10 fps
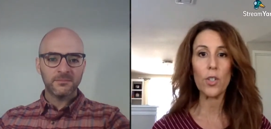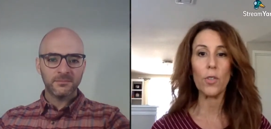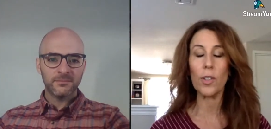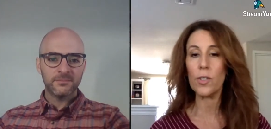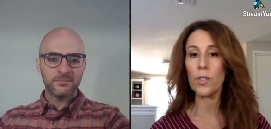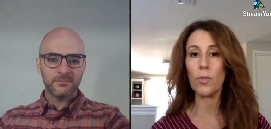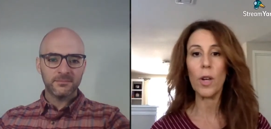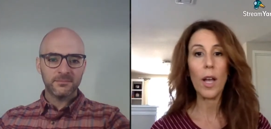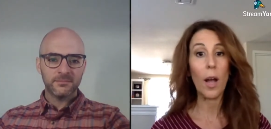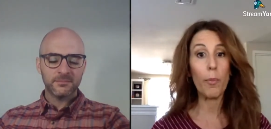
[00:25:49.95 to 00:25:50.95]
Speaker 1: you can do
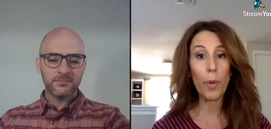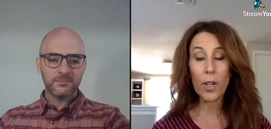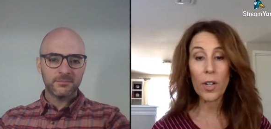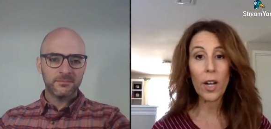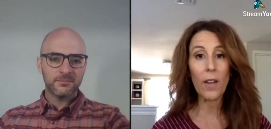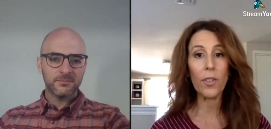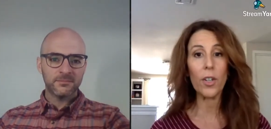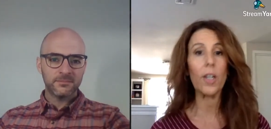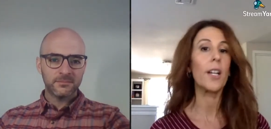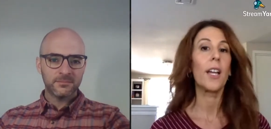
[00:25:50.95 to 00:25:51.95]
a book
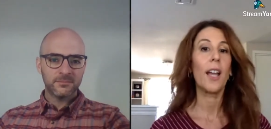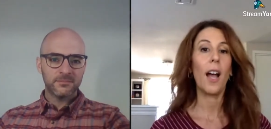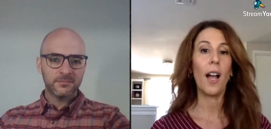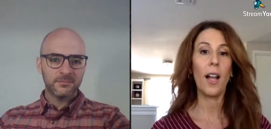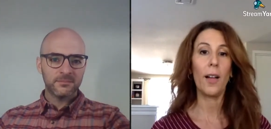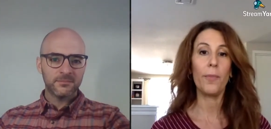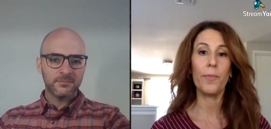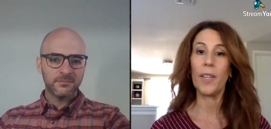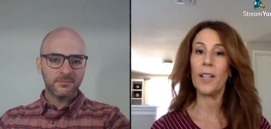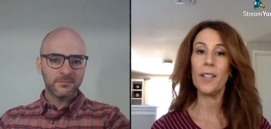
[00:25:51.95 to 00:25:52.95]
cover. Um,
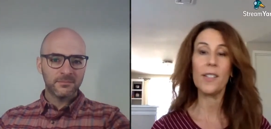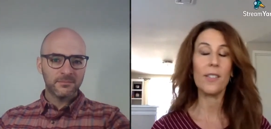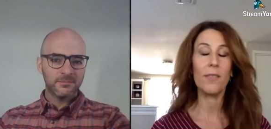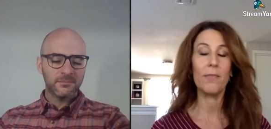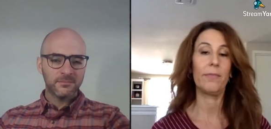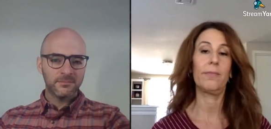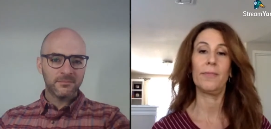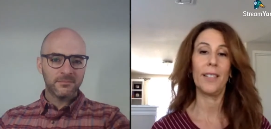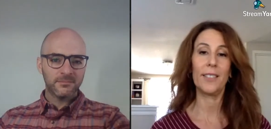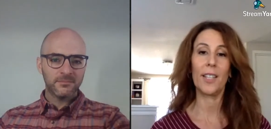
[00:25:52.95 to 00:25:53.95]
it is,
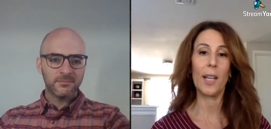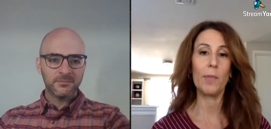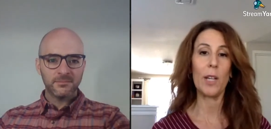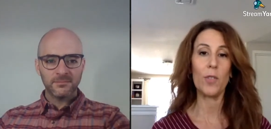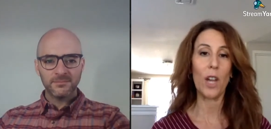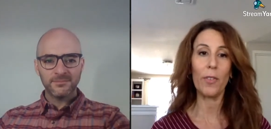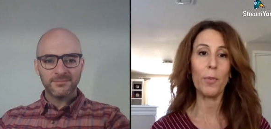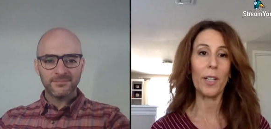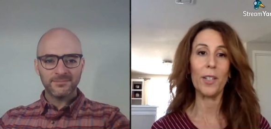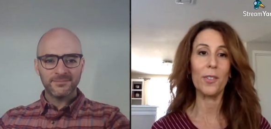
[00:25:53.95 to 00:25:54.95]
it's a game changer.
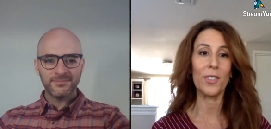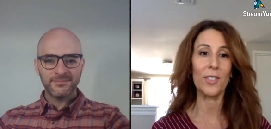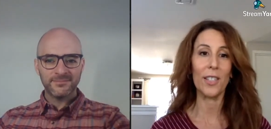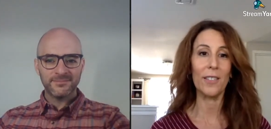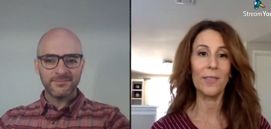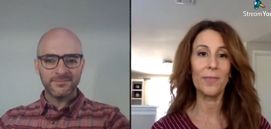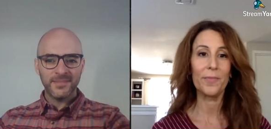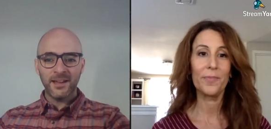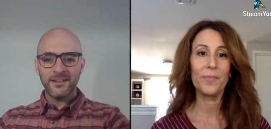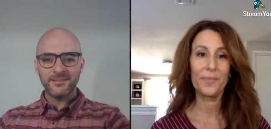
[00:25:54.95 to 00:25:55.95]
Everybody uses it.
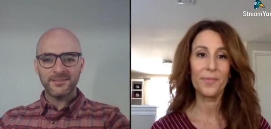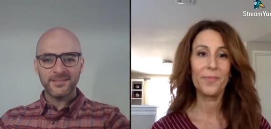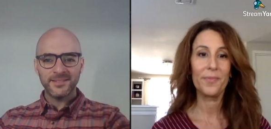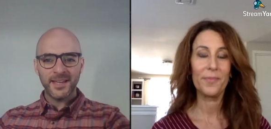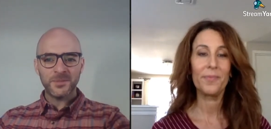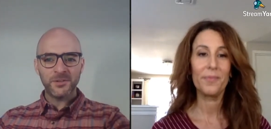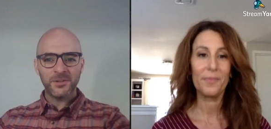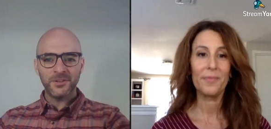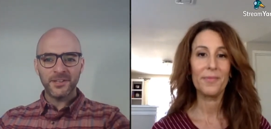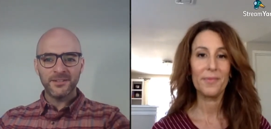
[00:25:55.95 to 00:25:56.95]
Speaker 2: Yeah,
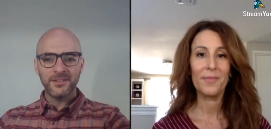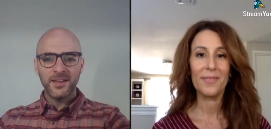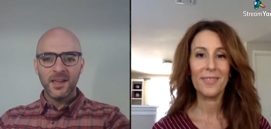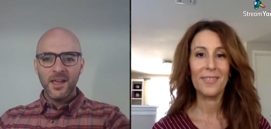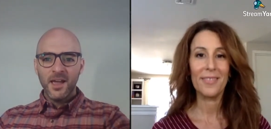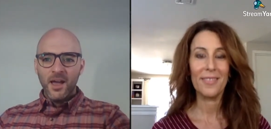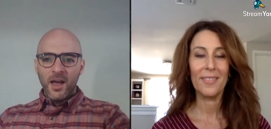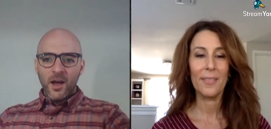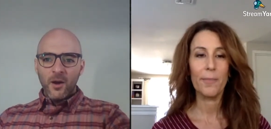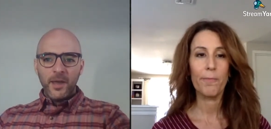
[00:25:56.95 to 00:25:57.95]
absolutely.
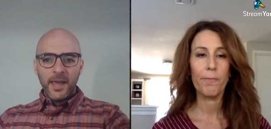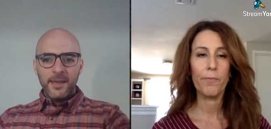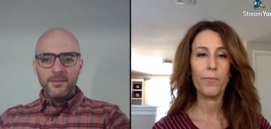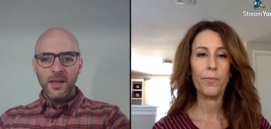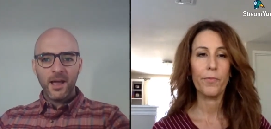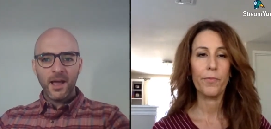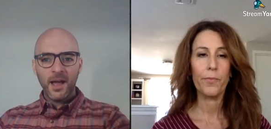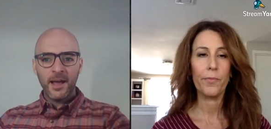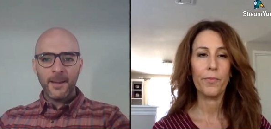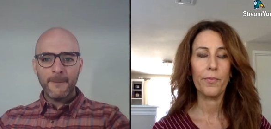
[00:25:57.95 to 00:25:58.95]
Okay,
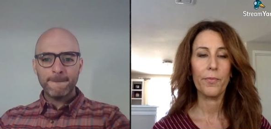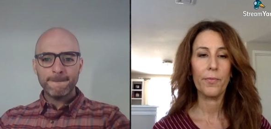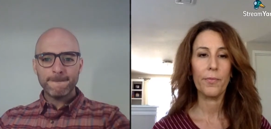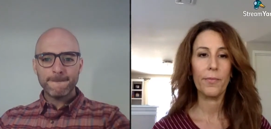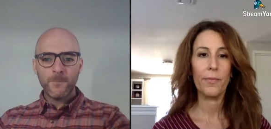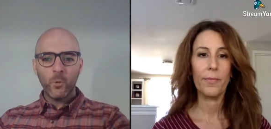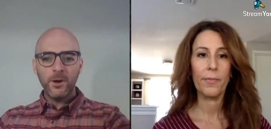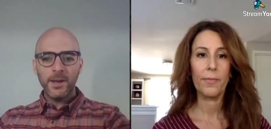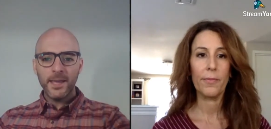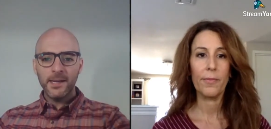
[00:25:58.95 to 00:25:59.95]
um,
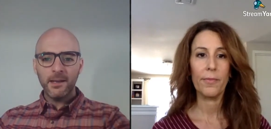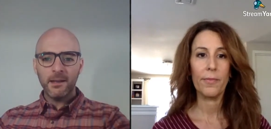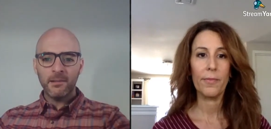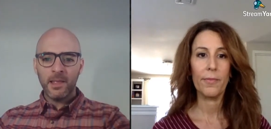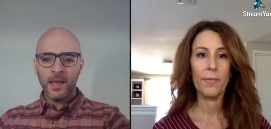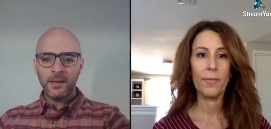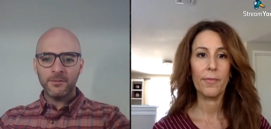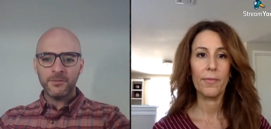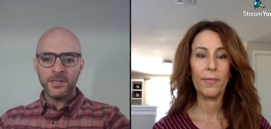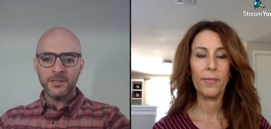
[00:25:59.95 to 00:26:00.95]
we're hitting a lot
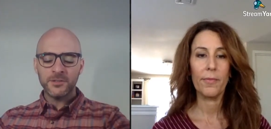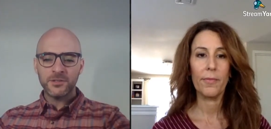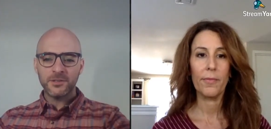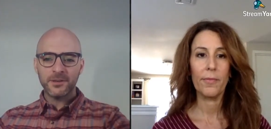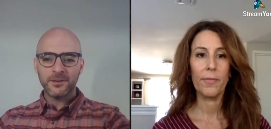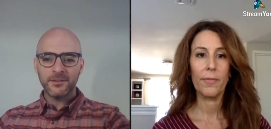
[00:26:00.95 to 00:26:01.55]
of these